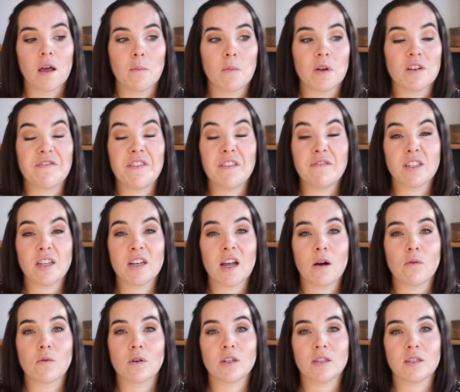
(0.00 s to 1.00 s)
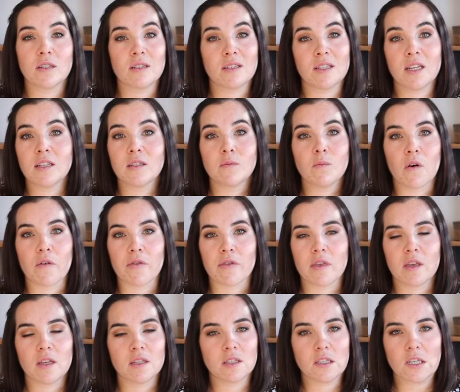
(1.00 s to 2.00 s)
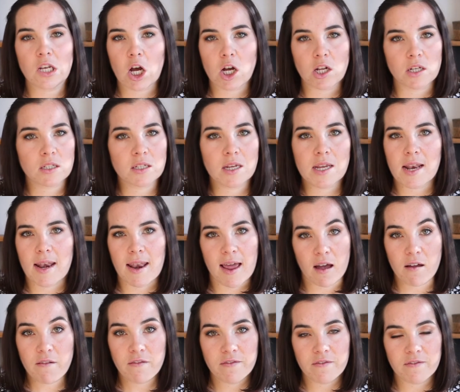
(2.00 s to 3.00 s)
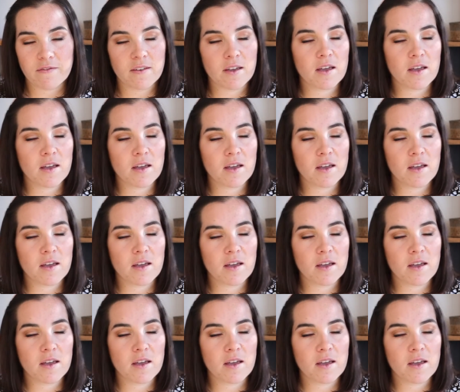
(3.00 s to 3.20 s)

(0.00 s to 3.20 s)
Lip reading: But 15 hours in 6 months is not enough,